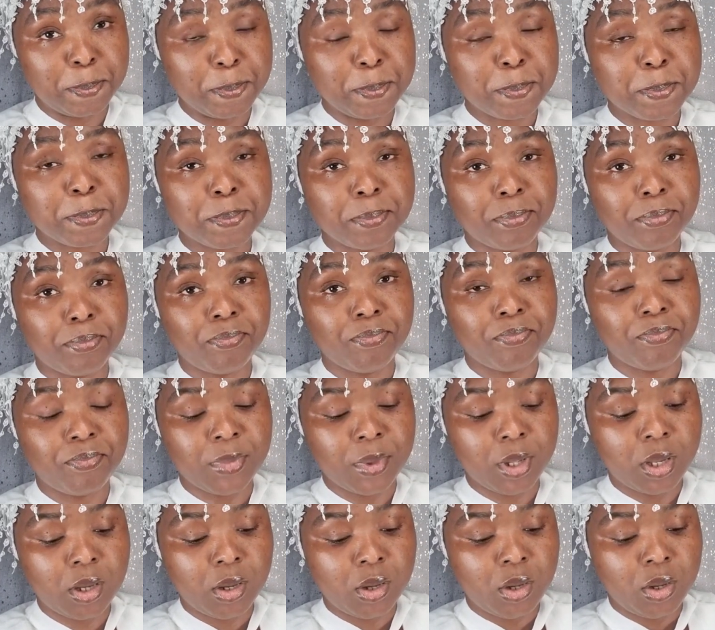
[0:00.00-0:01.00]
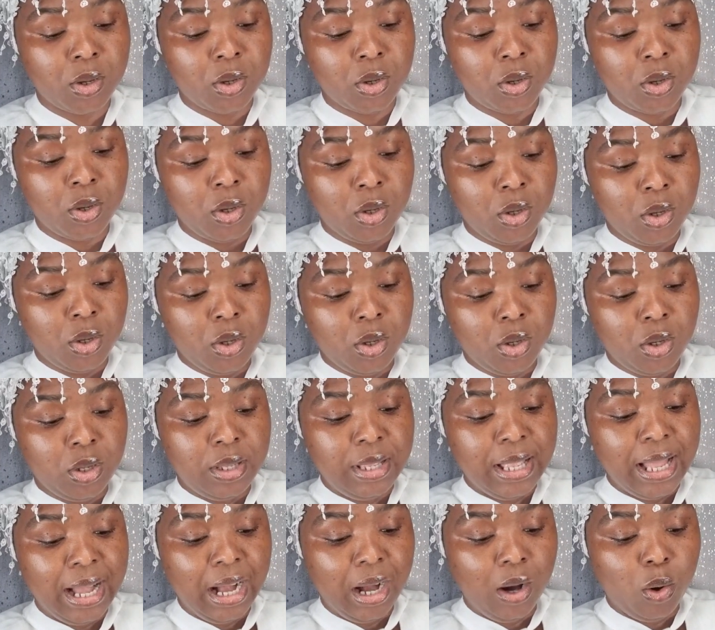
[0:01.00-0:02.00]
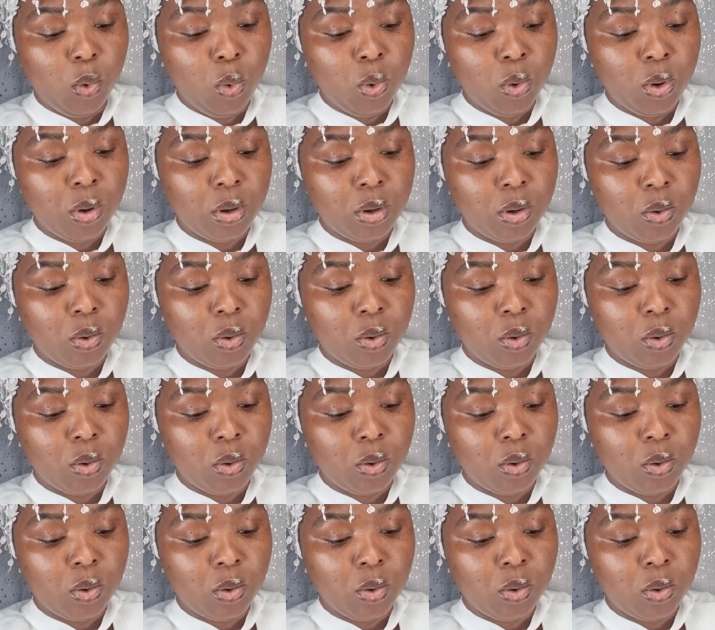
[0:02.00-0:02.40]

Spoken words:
Mm-hmm. Now,